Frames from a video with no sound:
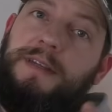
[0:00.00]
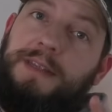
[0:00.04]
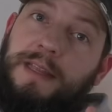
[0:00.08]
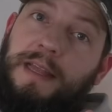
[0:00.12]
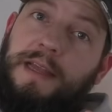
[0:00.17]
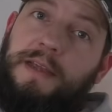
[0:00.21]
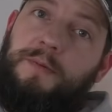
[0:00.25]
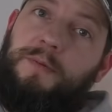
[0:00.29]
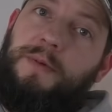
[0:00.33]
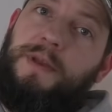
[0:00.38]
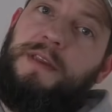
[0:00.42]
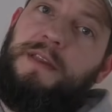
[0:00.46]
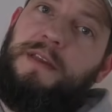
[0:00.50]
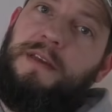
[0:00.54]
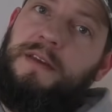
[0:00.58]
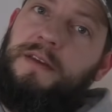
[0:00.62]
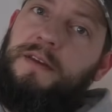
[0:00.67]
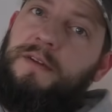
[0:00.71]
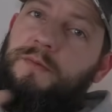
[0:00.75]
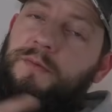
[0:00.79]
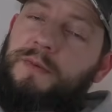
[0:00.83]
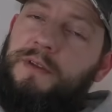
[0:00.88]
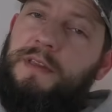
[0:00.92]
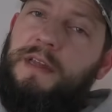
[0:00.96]
like we
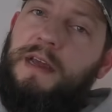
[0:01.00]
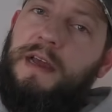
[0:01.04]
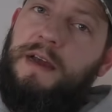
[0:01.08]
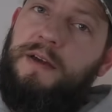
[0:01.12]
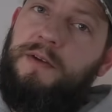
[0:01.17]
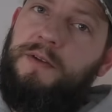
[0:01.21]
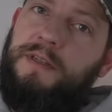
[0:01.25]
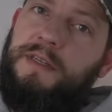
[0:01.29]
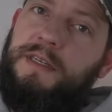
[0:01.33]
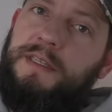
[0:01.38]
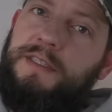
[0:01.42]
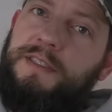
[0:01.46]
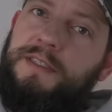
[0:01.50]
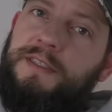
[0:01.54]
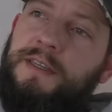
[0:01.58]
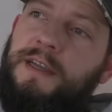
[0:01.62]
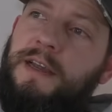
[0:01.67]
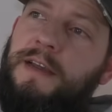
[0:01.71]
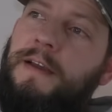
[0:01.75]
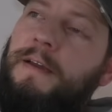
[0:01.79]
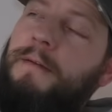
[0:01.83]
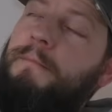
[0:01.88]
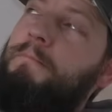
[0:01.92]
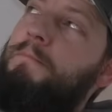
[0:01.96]
did with the outlets.
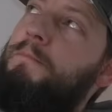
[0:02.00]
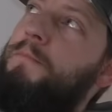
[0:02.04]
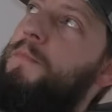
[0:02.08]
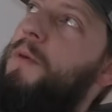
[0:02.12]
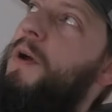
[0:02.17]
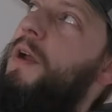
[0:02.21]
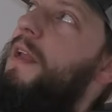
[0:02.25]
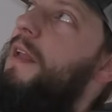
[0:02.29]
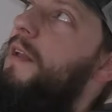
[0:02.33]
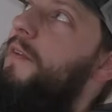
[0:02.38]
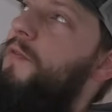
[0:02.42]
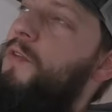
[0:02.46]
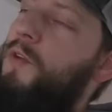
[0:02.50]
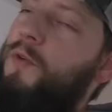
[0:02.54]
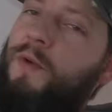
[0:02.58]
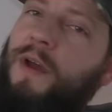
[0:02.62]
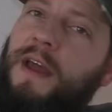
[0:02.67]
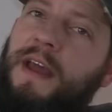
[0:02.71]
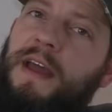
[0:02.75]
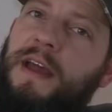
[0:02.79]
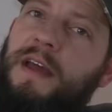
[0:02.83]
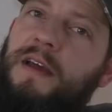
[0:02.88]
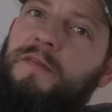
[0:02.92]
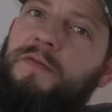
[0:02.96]
But if you
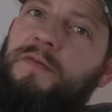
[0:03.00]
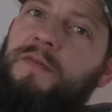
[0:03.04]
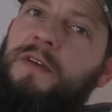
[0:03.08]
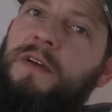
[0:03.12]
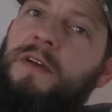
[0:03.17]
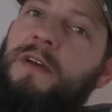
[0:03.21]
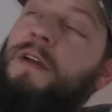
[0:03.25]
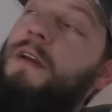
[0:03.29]
have